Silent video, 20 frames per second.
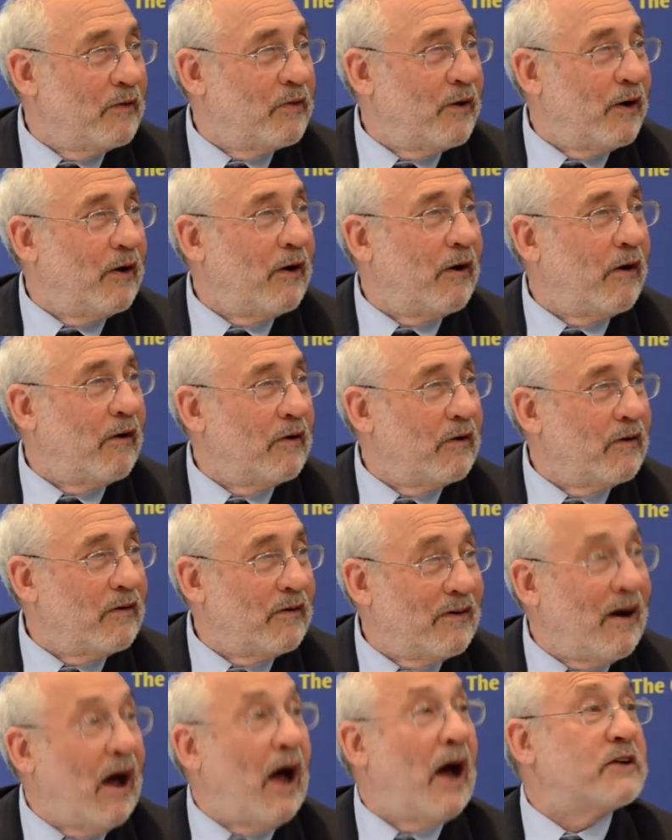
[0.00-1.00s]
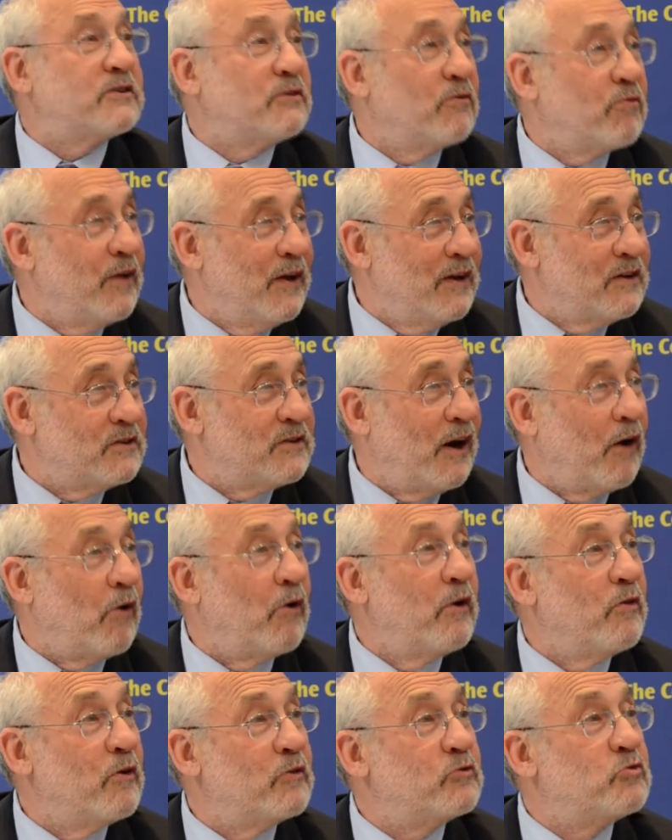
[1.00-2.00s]
are lots of things that are
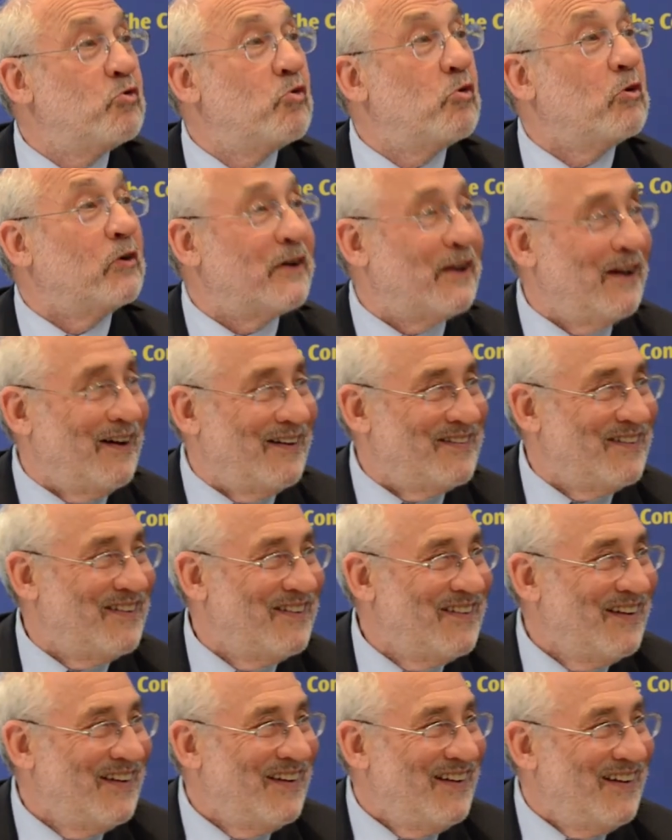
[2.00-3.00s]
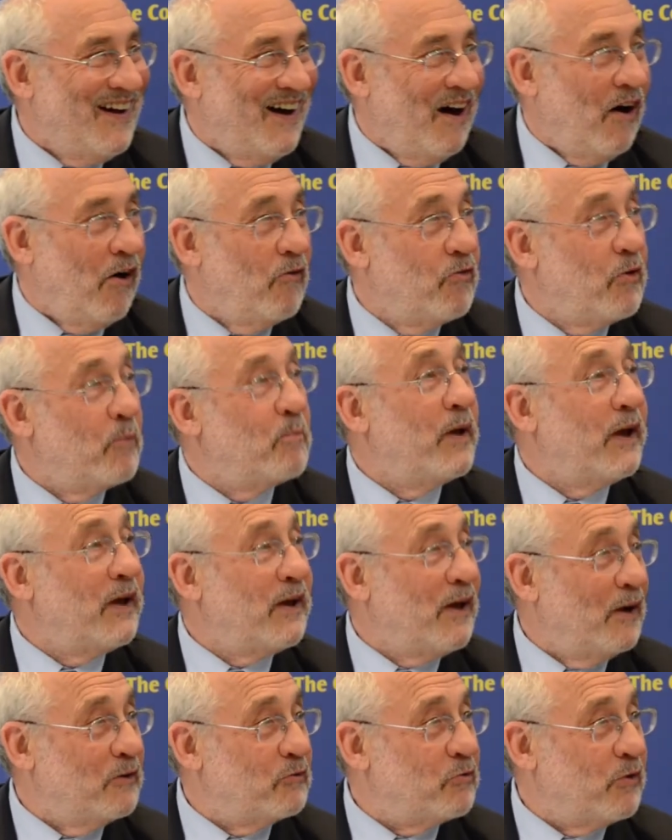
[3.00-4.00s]
in the toolkit of the big
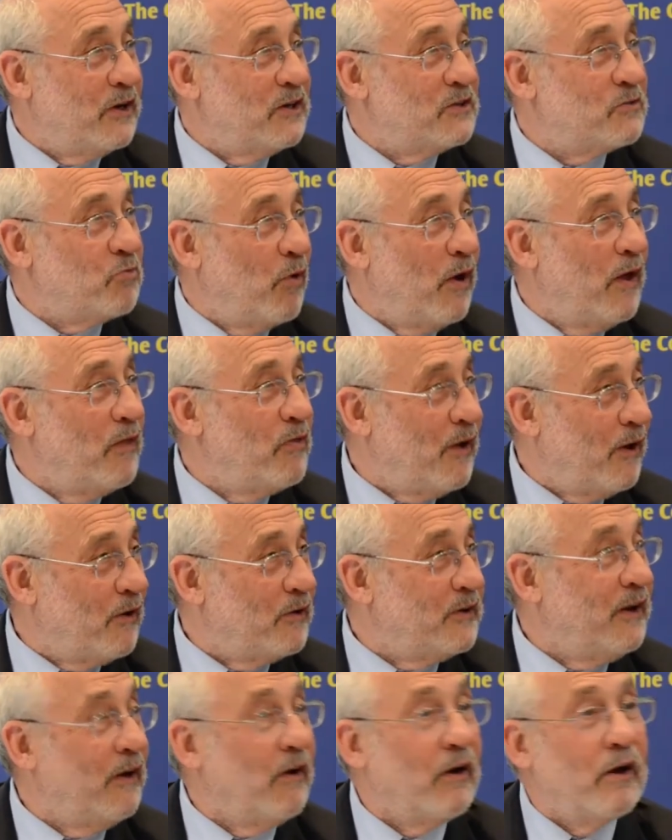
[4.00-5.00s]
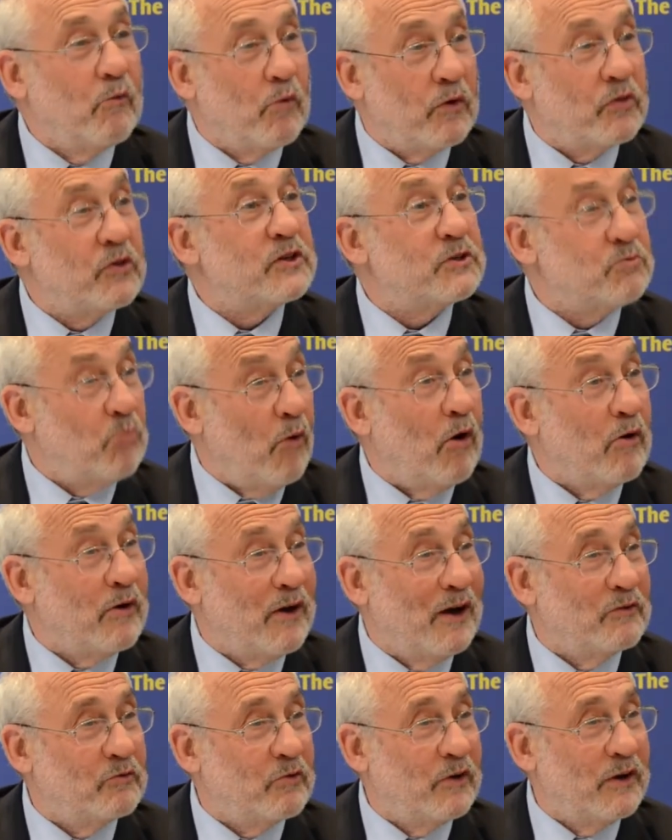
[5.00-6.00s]
countries when they're dealing with the small
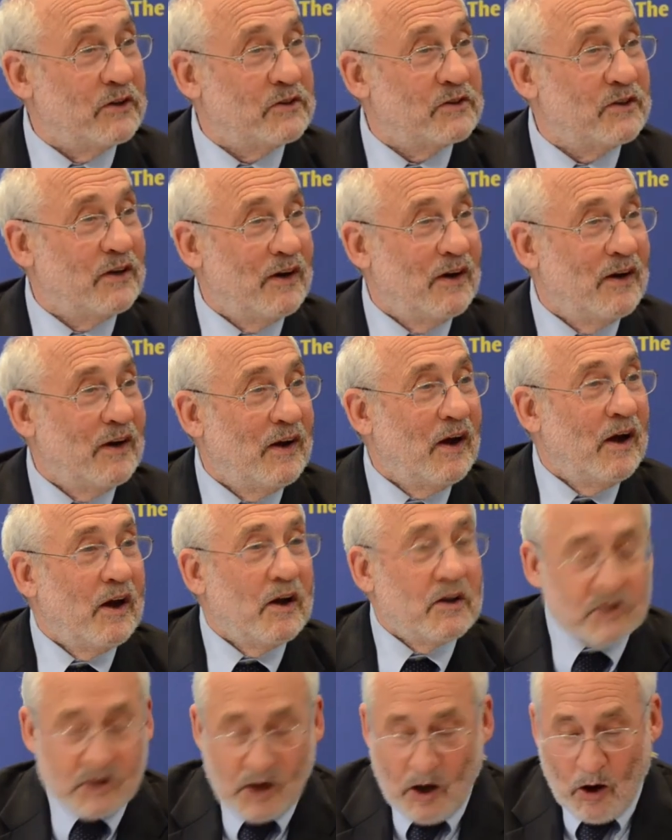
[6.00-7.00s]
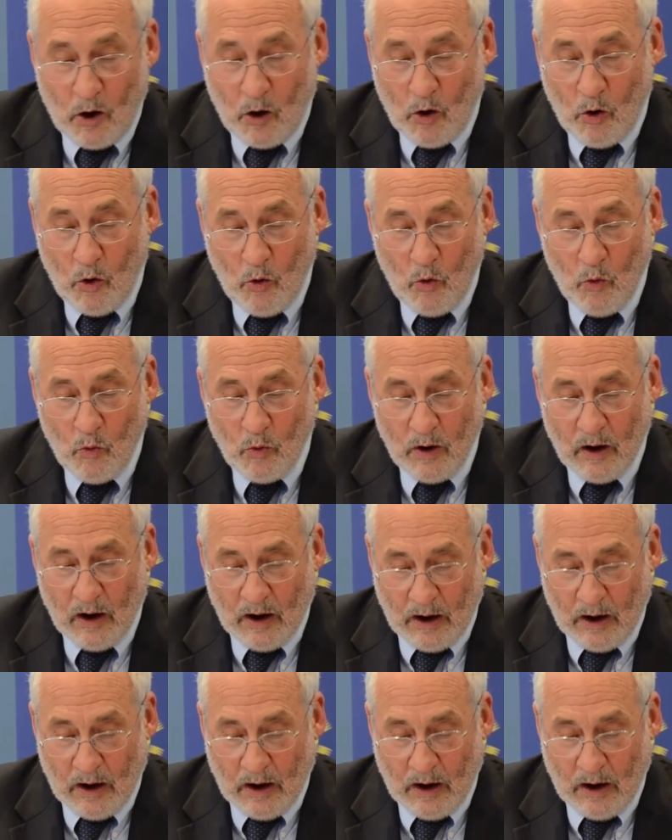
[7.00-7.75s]
countries. So